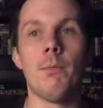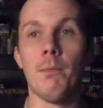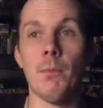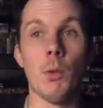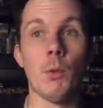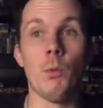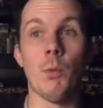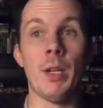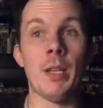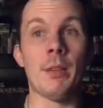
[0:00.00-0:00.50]

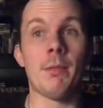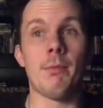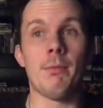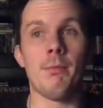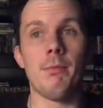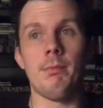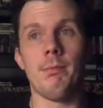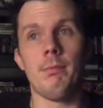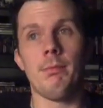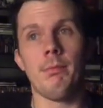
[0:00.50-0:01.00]
with
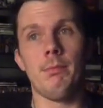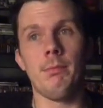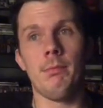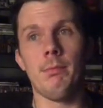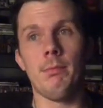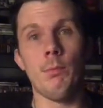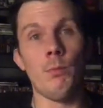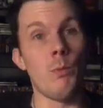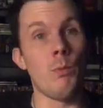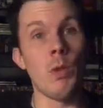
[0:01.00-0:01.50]

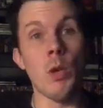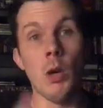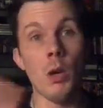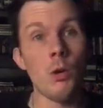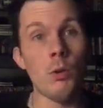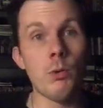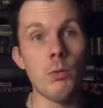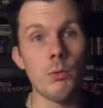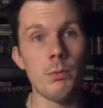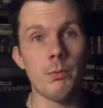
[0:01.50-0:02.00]

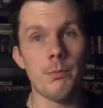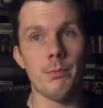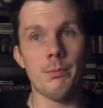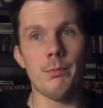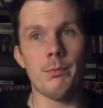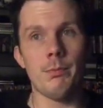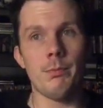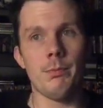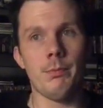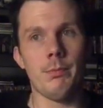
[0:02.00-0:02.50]
no
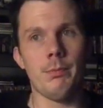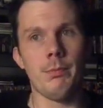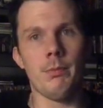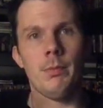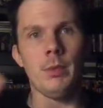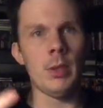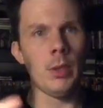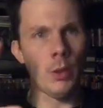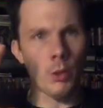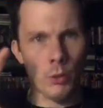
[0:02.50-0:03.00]

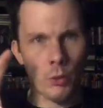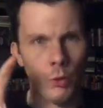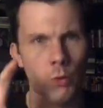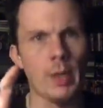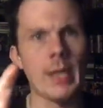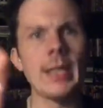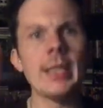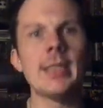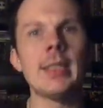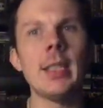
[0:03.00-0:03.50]
you know
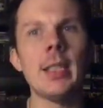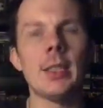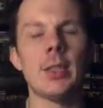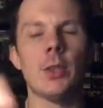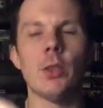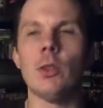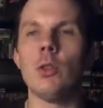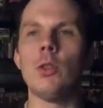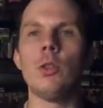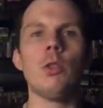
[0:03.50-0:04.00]
crazy
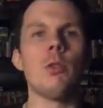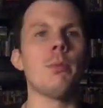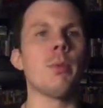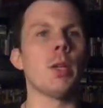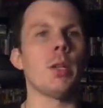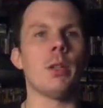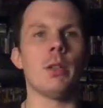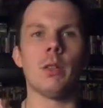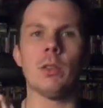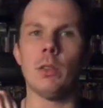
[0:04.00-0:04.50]
zoom
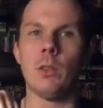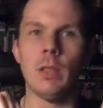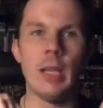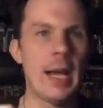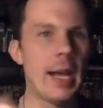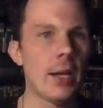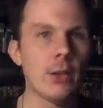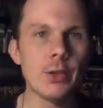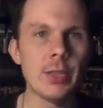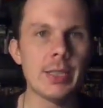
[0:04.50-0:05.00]
or
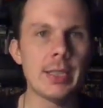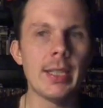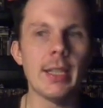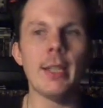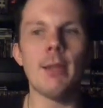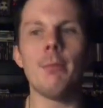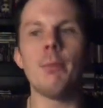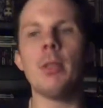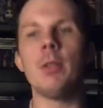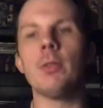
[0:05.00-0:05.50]
loud sting
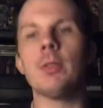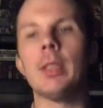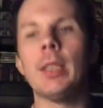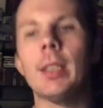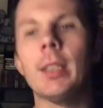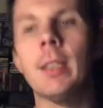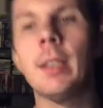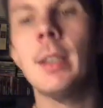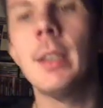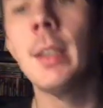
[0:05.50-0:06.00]
of
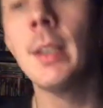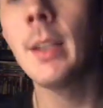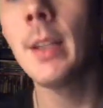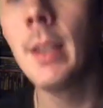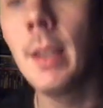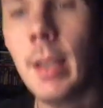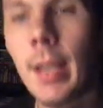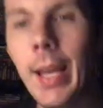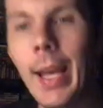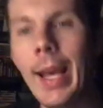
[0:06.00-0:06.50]
music.
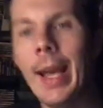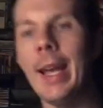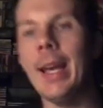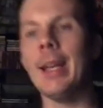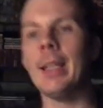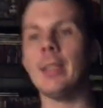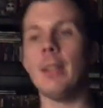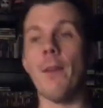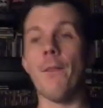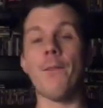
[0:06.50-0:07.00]

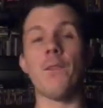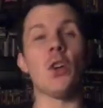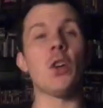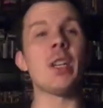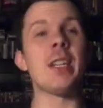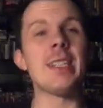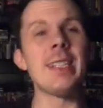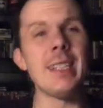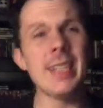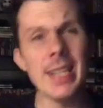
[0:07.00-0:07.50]
And for
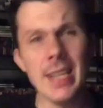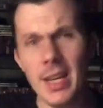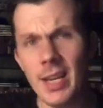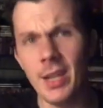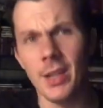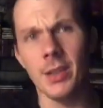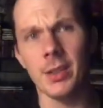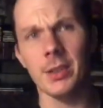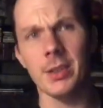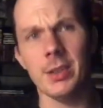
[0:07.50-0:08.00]

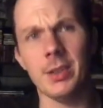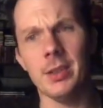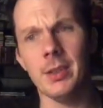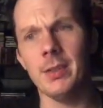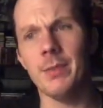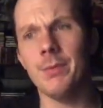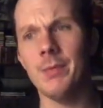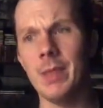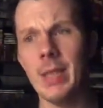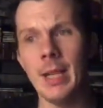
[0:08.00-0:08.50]
years,
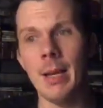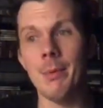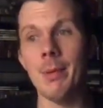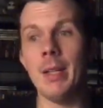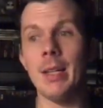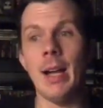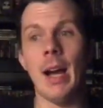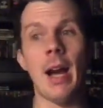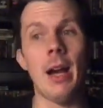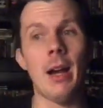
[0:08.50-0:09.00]
I
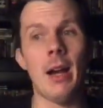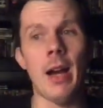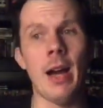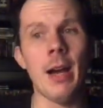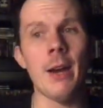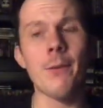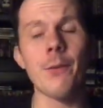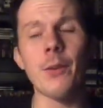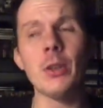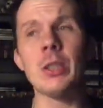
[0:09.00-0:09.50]
mean, I,
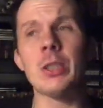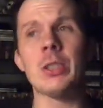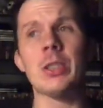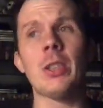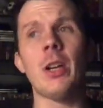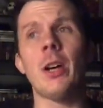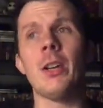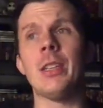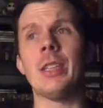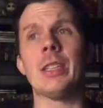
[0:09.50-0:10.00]
I first
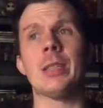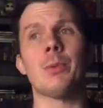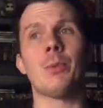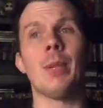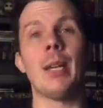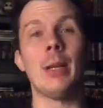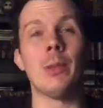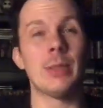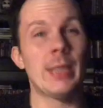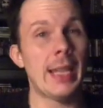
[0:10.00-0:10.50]
saw this
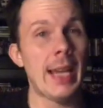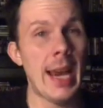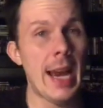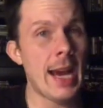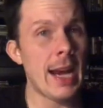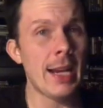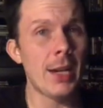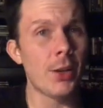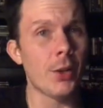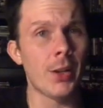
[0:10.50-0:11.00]
when I was like
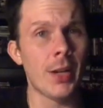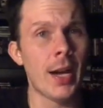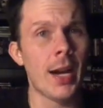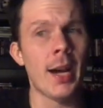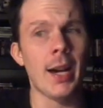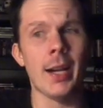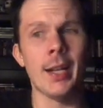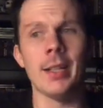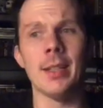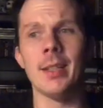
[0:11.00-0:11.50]
eight or
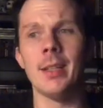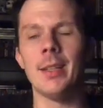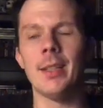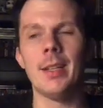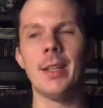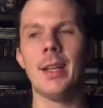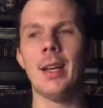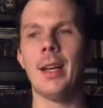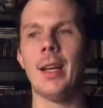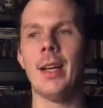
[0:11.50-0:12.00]
nine.
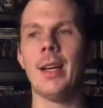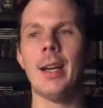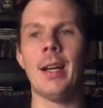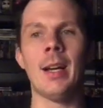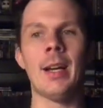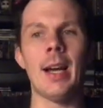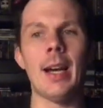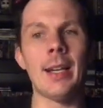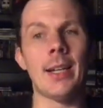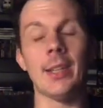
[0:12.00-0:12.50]

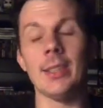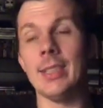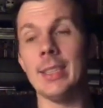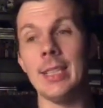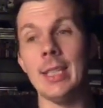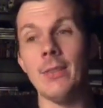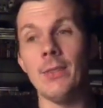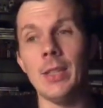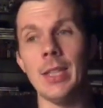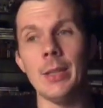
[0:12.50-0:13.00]
I, I got the
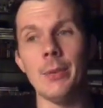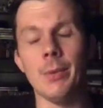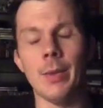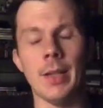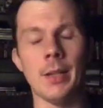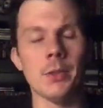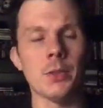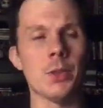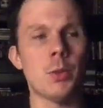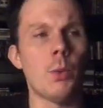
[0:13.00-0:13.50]
DVD when I
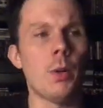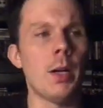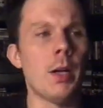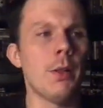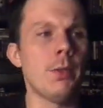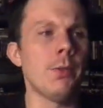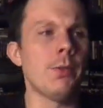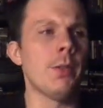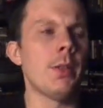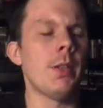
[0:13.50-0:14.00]
was
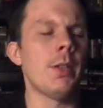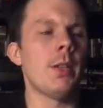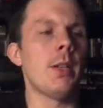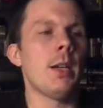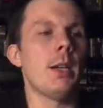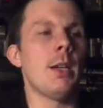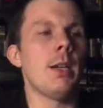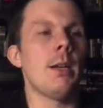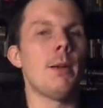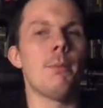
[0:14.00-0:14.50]
12.
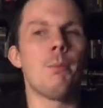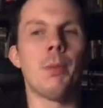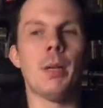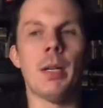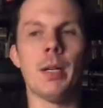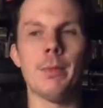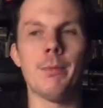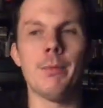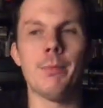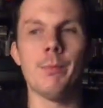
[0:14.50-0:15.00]

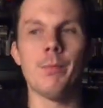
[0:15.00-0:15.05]
But